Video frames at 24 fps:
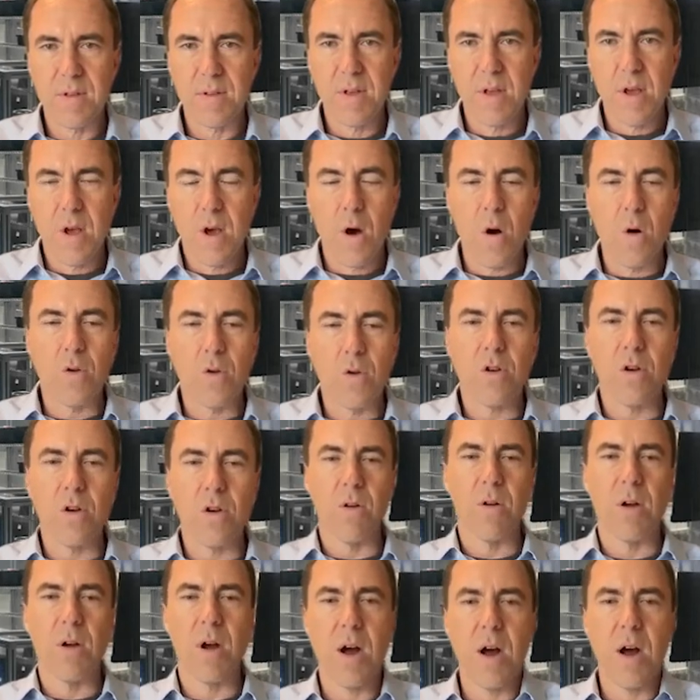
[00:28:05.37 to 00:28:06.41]
Oh,
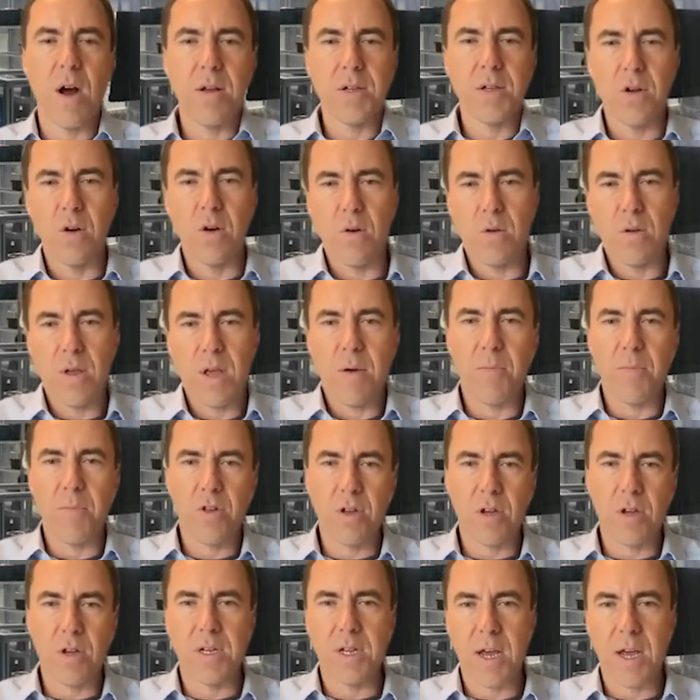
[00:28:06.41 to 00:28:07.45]
sure. So yeah,
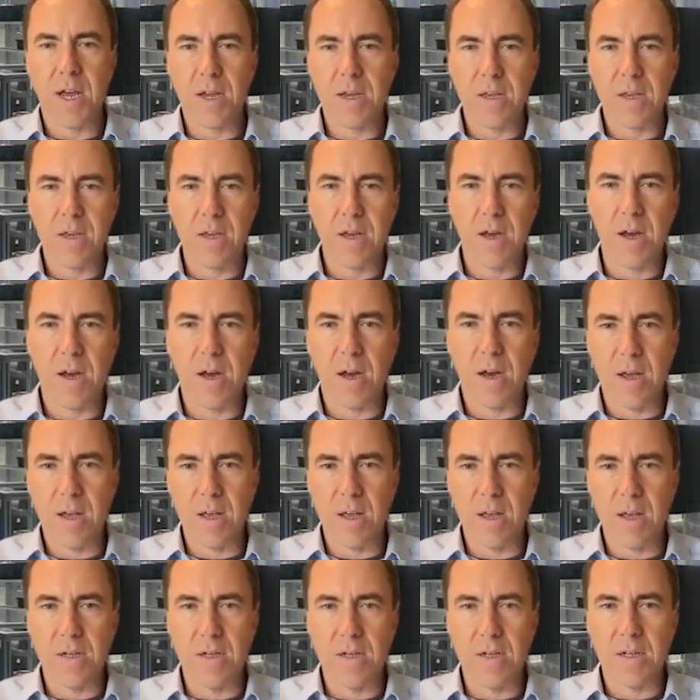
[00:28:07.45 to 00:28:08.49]
Michigan Tech
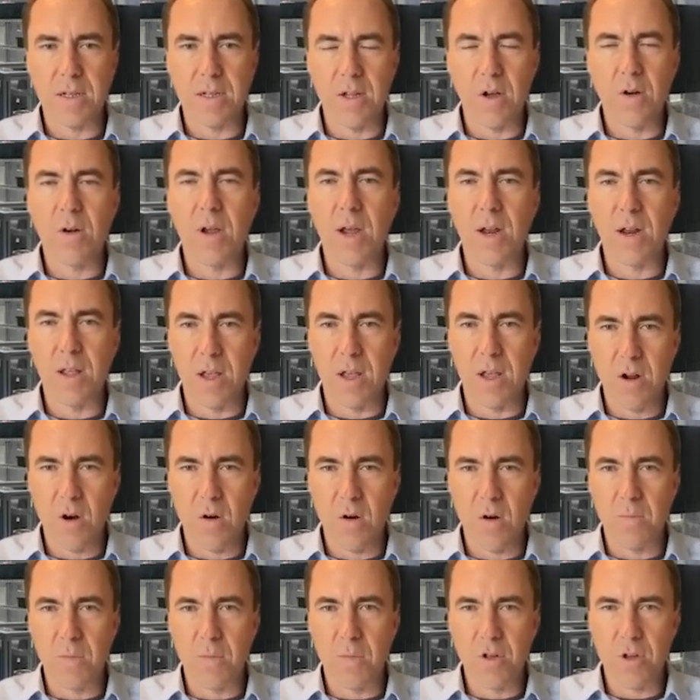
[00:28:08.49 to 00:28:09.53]
is located in
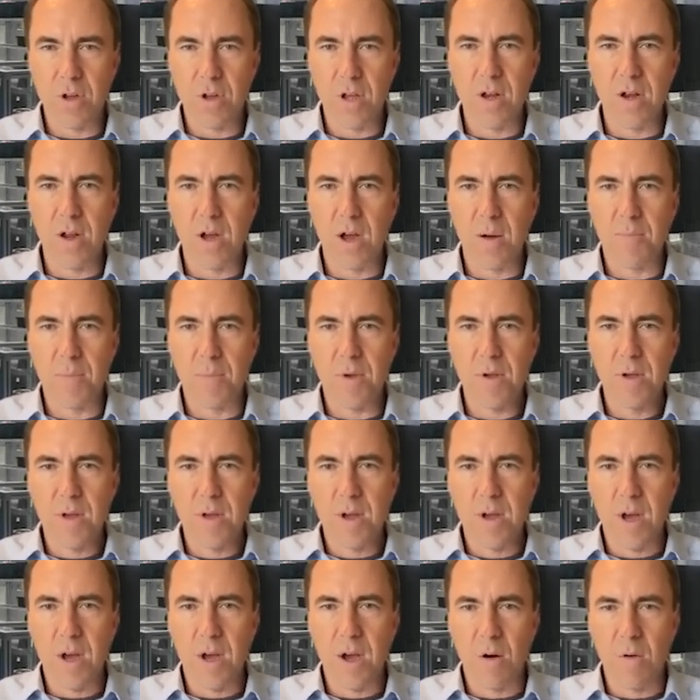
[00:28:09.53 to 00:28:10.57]
Houghton, Michigan, up
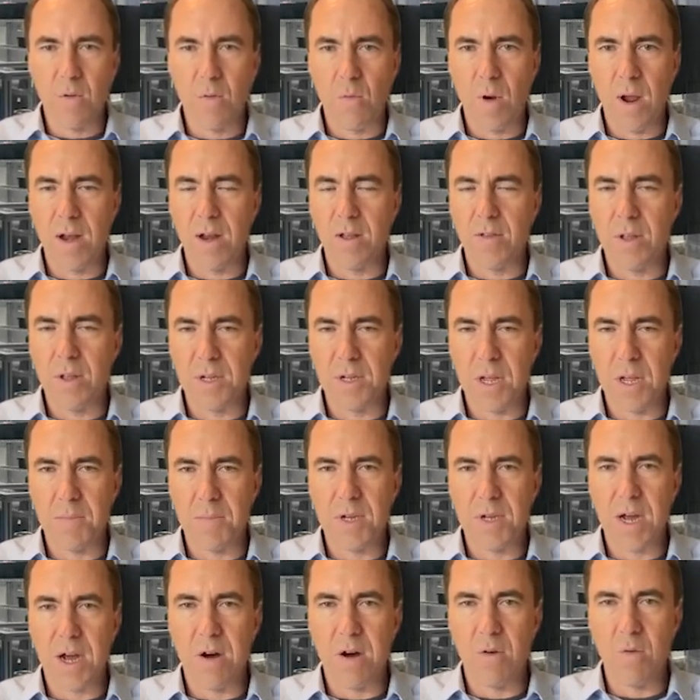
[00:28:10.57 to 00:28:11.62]
right in the same
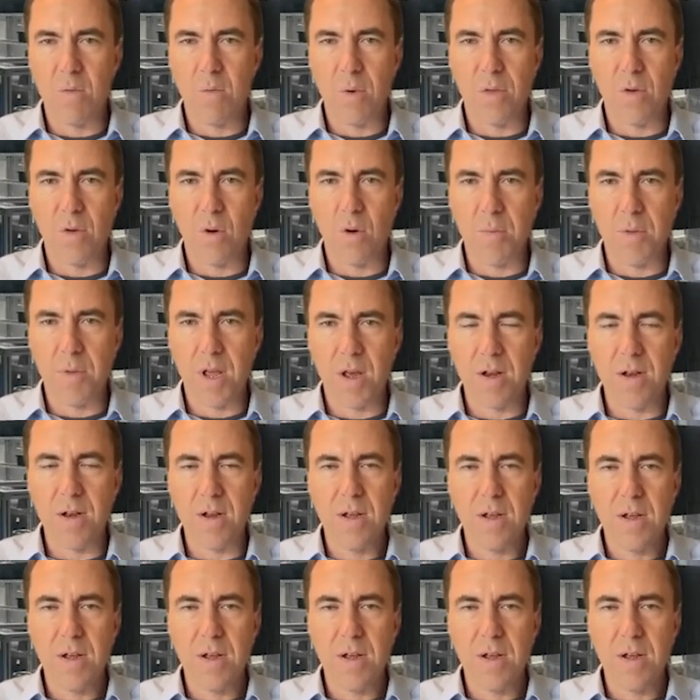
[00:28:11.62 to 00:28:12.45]
town with Orbeon.